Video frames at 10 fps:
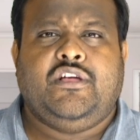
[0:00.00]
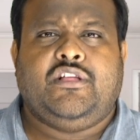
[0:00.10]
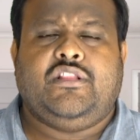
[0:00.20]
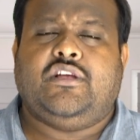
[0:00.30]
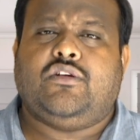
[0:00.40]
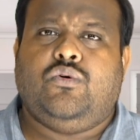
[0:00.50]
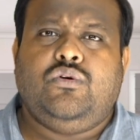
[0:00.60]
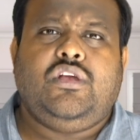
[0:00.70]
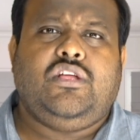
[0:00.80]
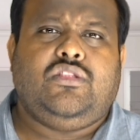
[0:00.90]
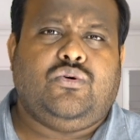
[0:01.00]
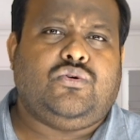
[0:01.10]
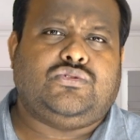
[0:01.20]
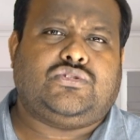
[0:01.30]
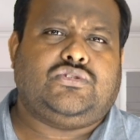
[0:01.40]
that only
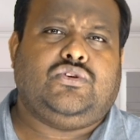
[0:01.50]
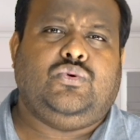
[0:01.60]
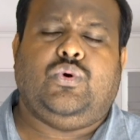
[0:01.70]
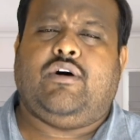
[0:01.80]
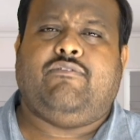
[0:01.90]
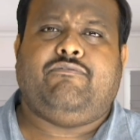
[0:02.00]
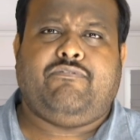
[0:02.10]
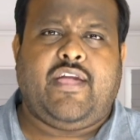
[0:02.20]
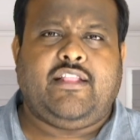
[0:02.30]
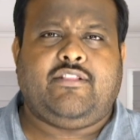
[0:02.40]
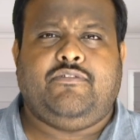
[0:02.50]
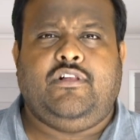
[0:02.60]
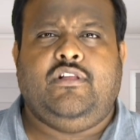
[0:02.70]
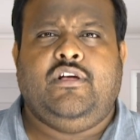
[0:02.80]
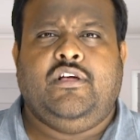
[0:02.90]
those who are
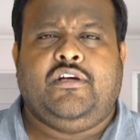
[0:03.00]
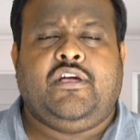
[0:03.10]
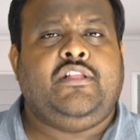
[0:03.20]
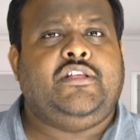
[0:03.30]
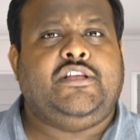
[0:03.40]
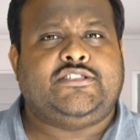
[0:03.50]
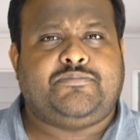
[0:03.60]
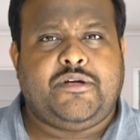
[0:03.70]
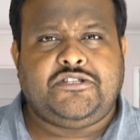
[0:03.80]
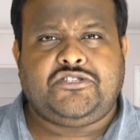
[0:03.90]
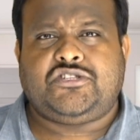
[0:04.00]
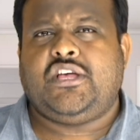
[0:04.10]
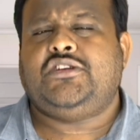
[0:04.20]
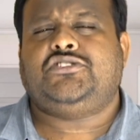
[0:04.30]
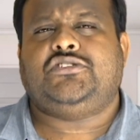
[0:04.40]
faithful in the
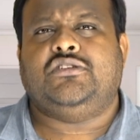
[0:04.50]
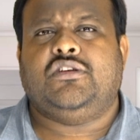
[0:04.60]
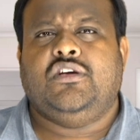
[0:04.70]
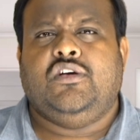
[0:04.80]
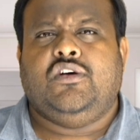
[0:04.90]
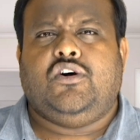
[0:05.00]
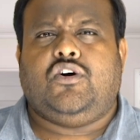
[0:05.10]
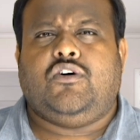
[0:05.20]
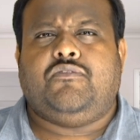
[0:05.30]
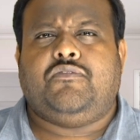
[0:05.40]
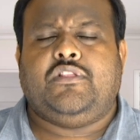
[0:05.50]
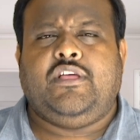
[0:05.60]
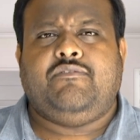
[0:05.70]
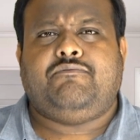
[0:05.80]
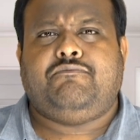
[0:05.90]
dispensation of
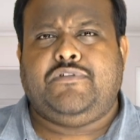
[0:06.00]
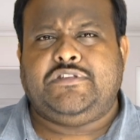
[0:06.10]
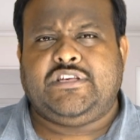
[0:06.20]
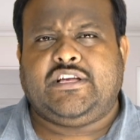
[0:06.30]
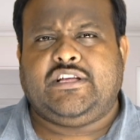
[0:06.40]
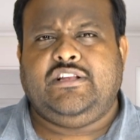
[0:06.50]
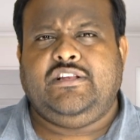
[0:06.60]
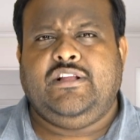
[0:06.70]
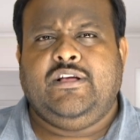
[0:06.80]
the physical